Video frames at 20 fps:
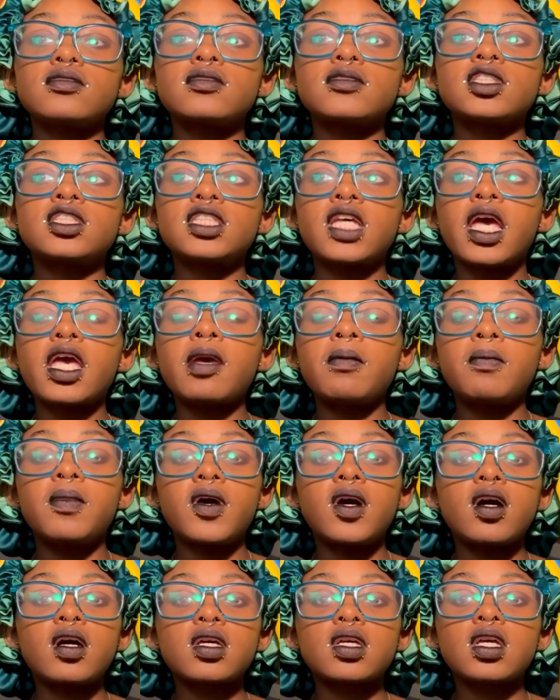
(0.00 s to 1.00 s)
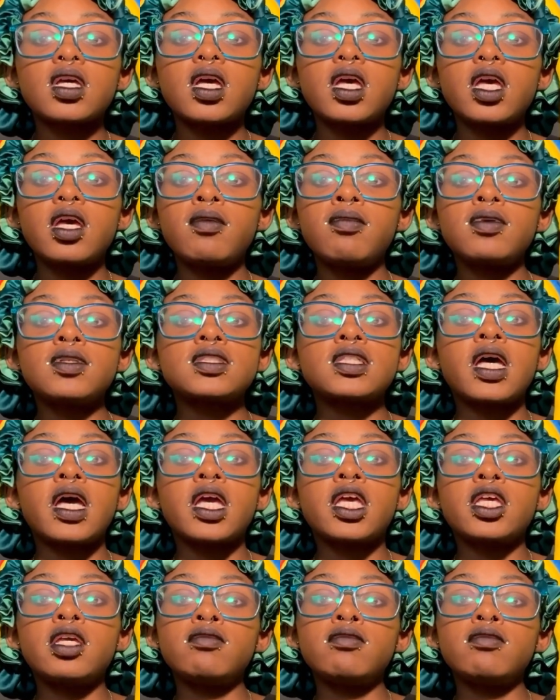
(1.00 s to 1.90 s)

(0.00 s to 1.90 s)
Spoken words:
second book it was like, he